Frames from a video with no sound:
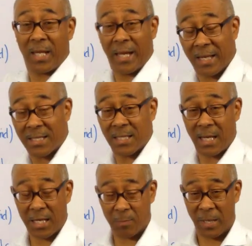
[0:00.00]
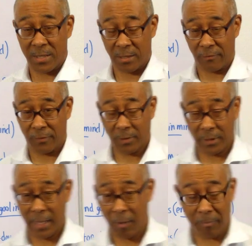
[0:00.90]
is expensive.
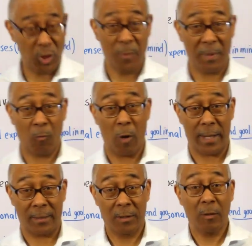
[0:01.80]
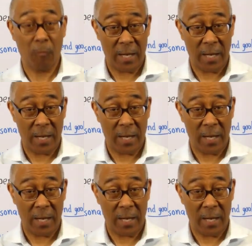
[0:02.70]
Now, cheap in what?